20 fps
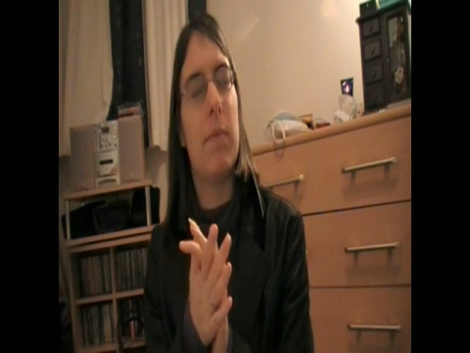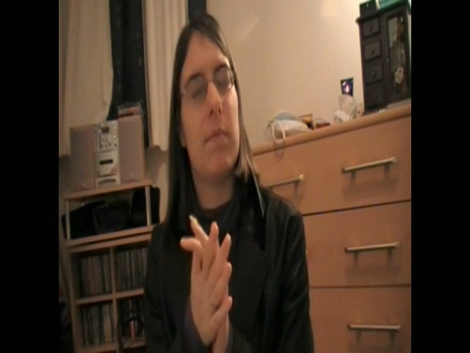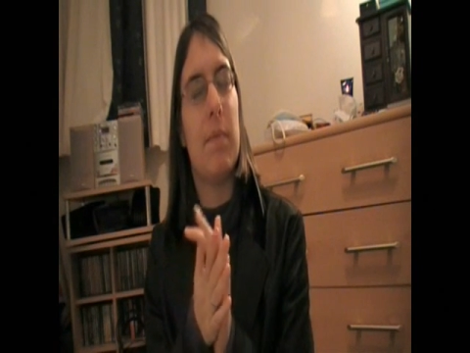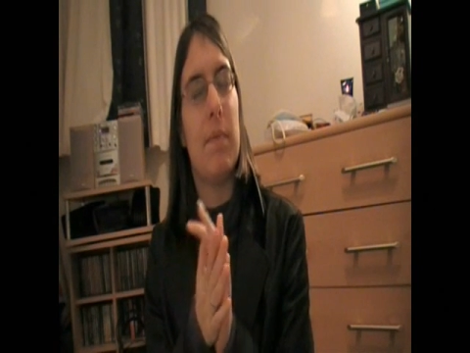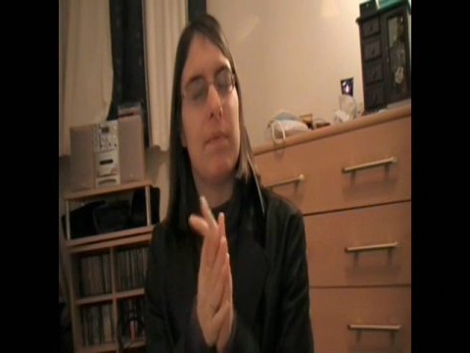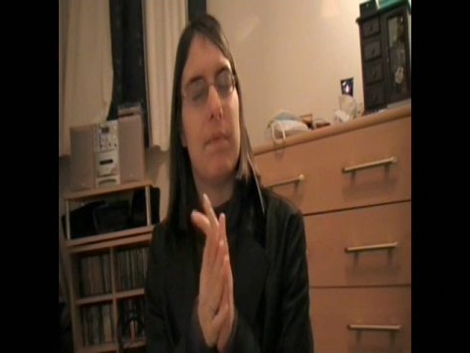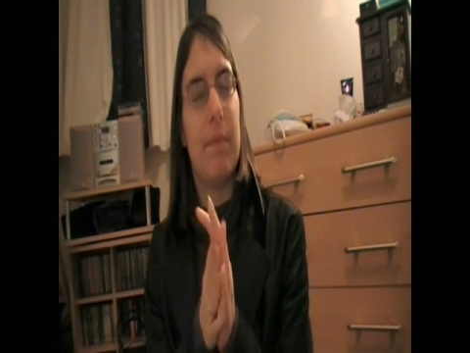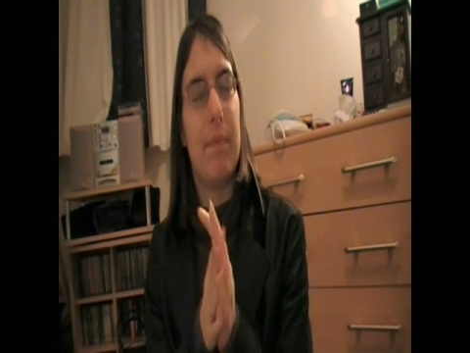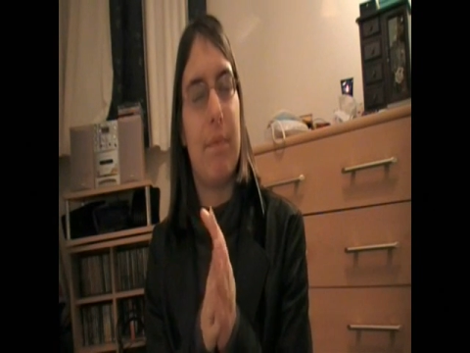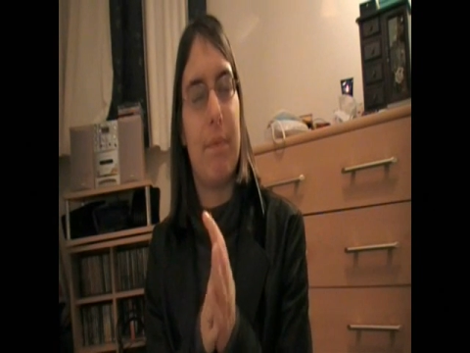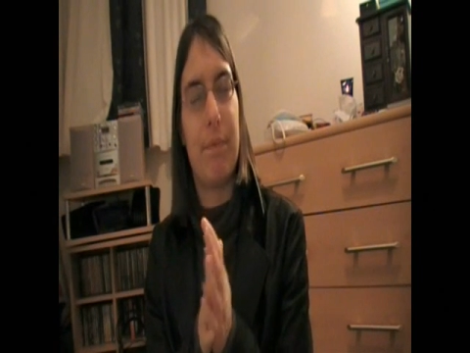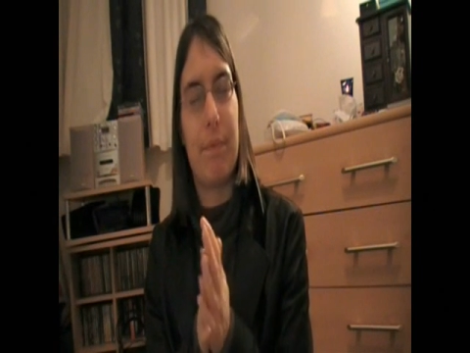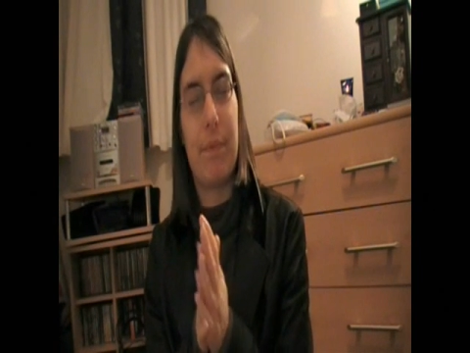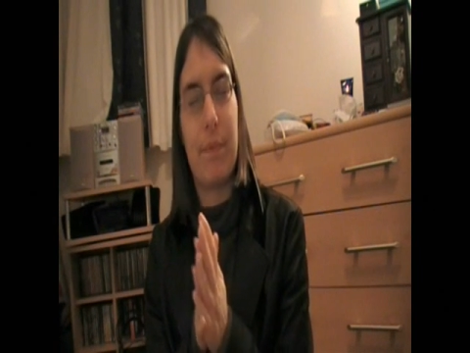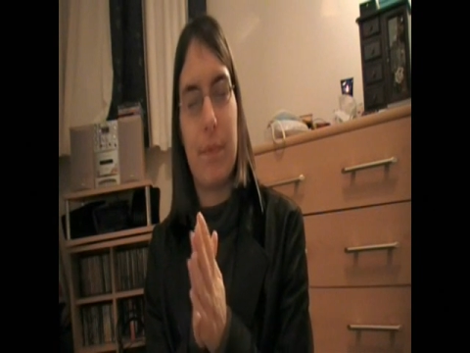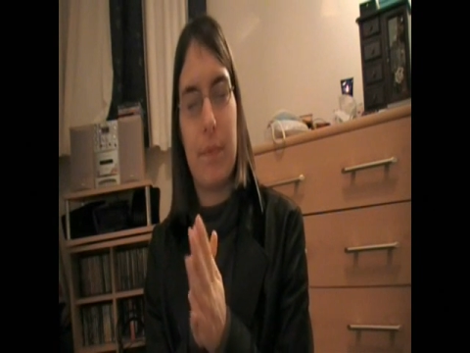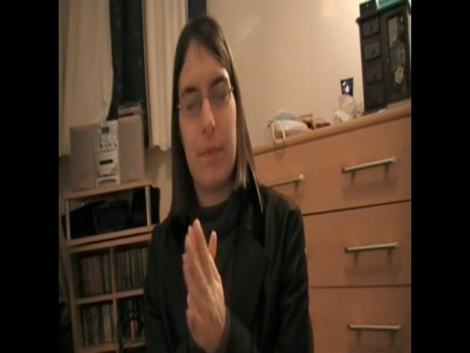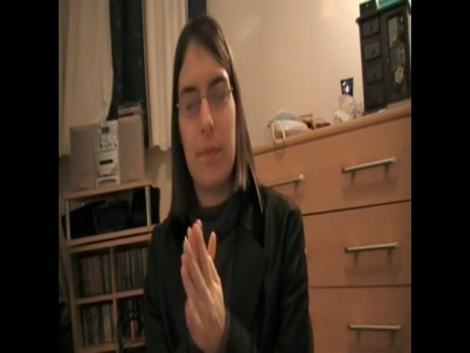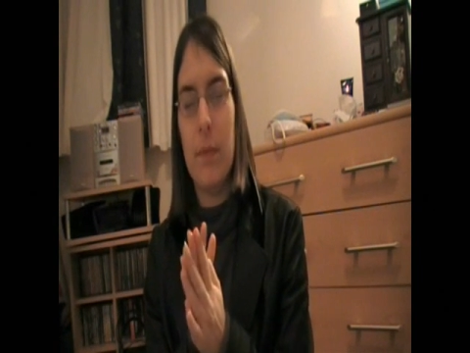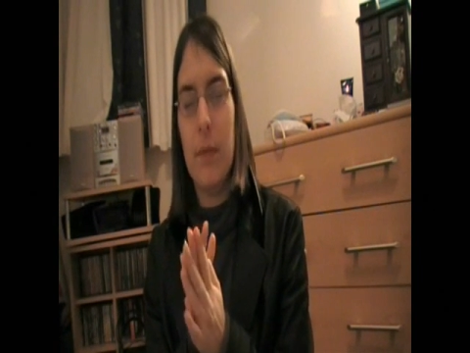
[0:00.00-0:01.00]

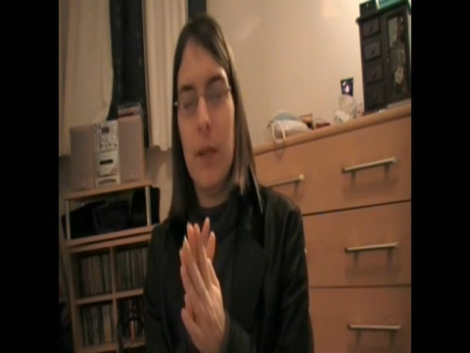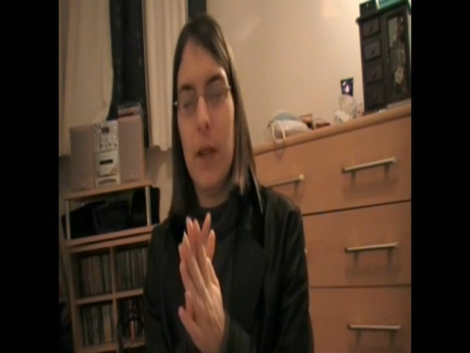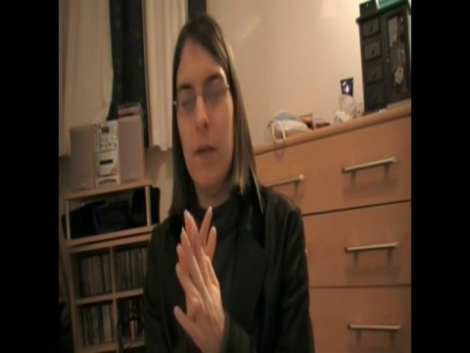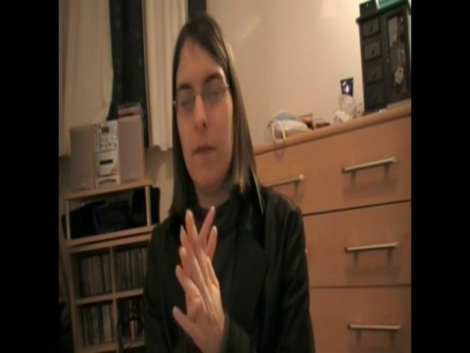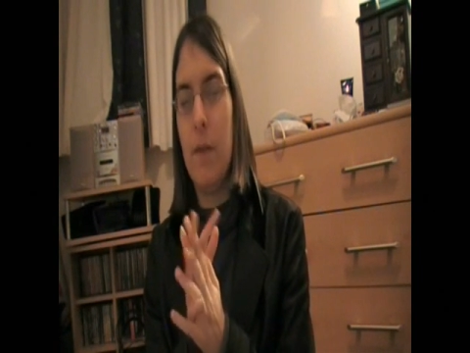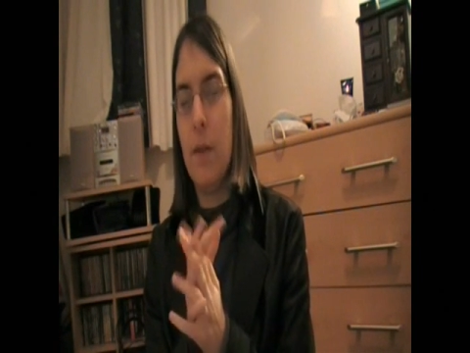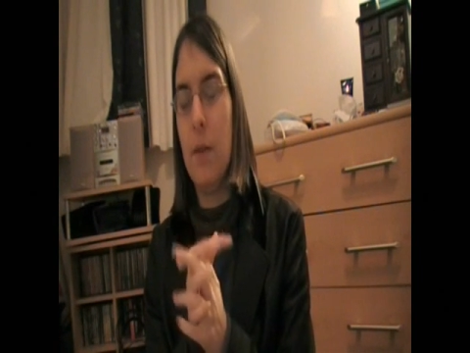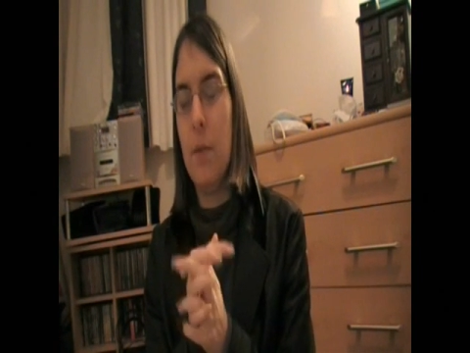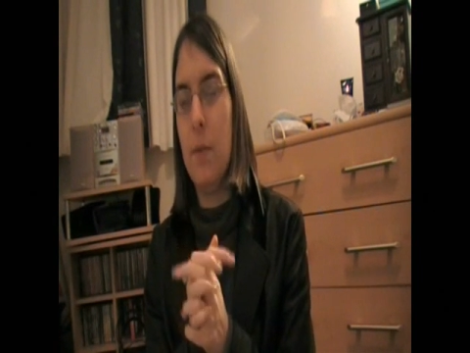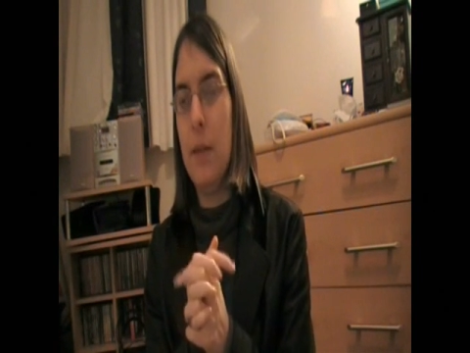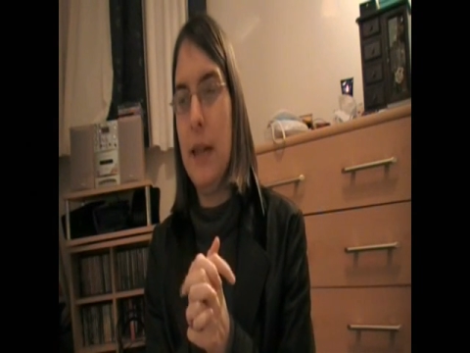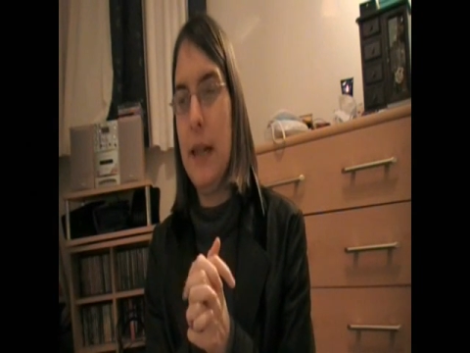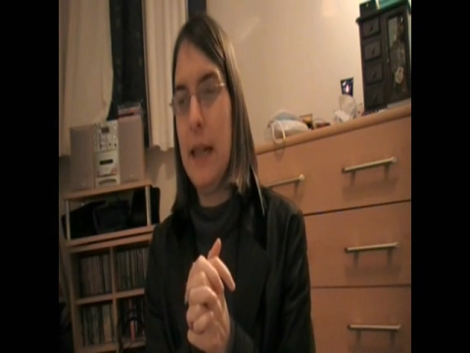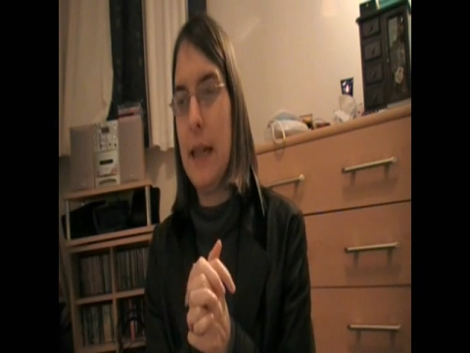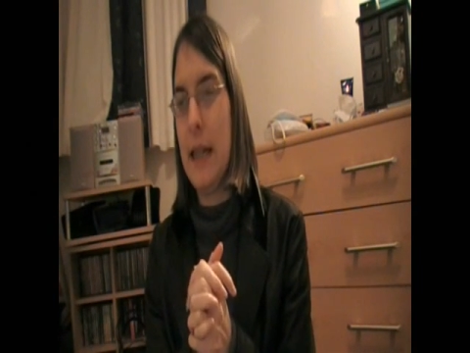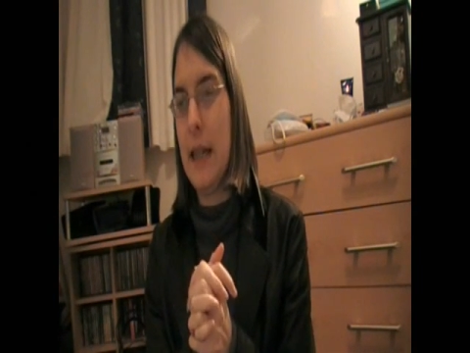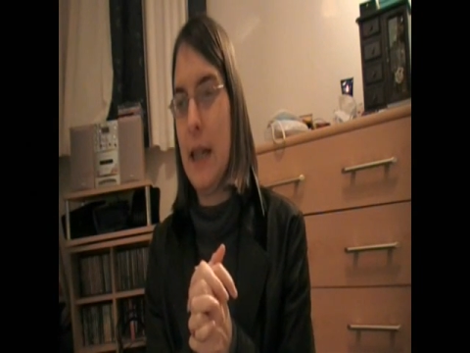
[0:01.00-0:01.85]
a few weeks